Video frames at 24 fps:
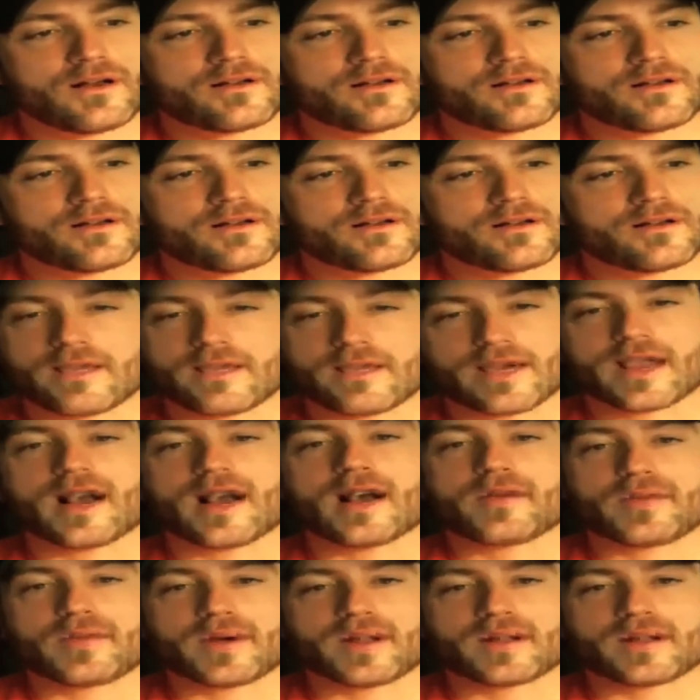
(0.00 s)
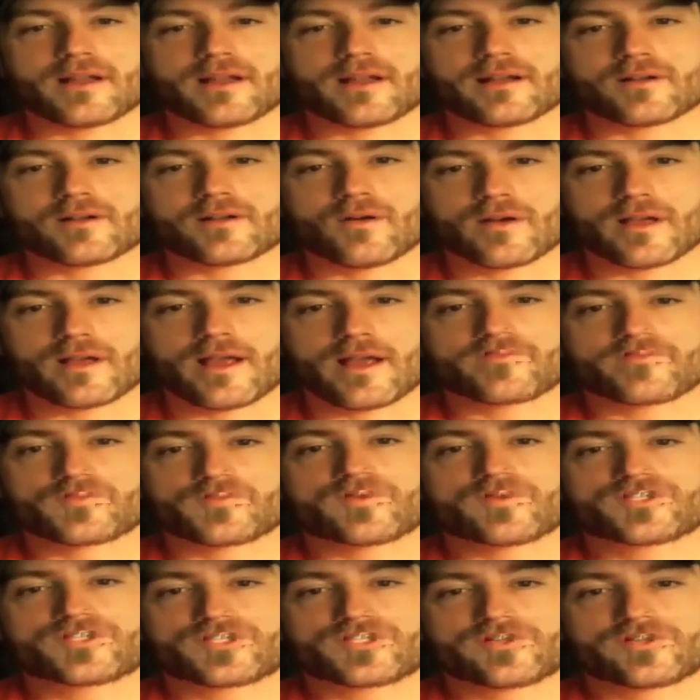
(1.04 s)
not giving up and going after
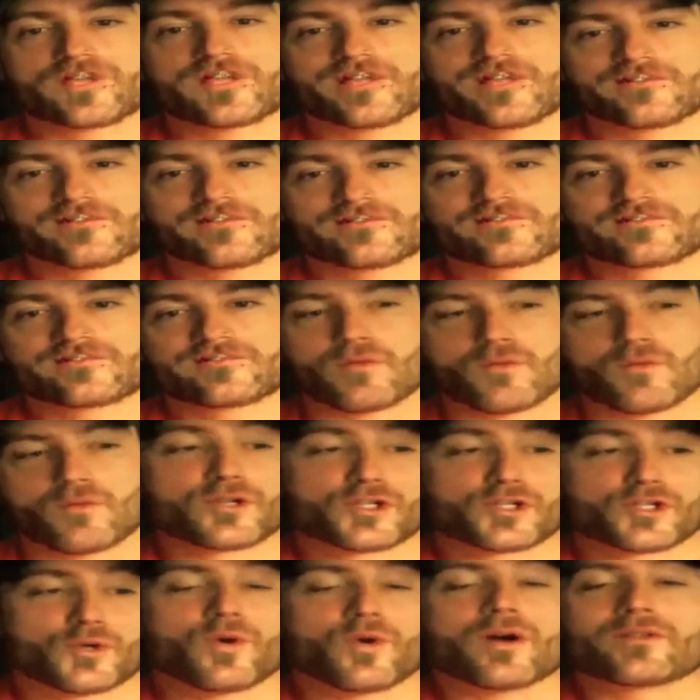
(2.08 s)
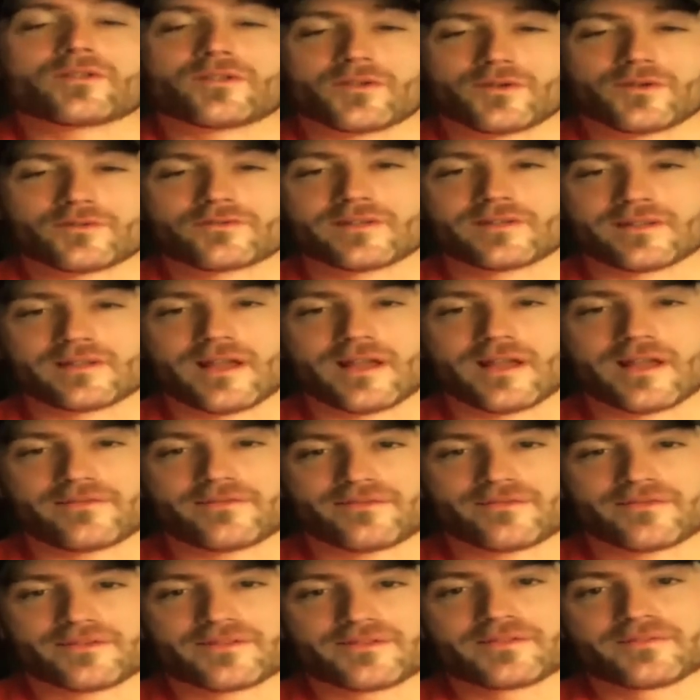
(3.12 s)
what you need, what you want to in life.
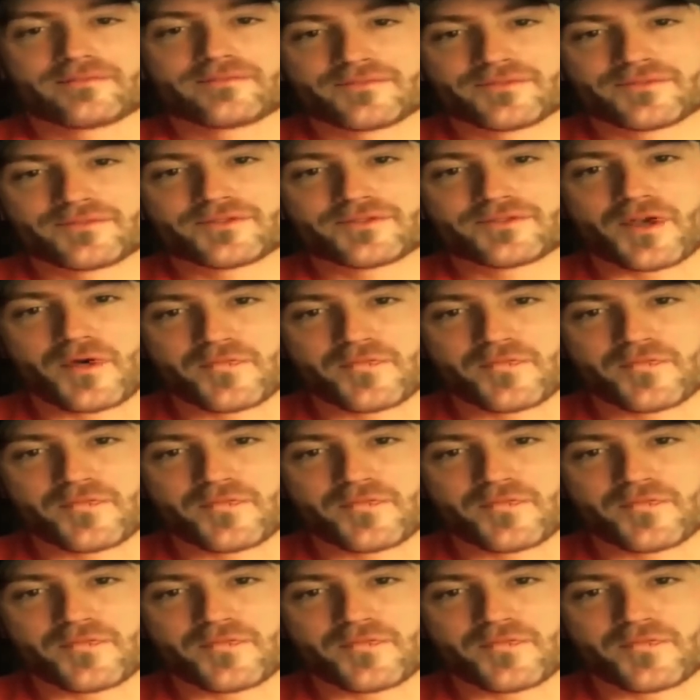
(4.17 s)
So.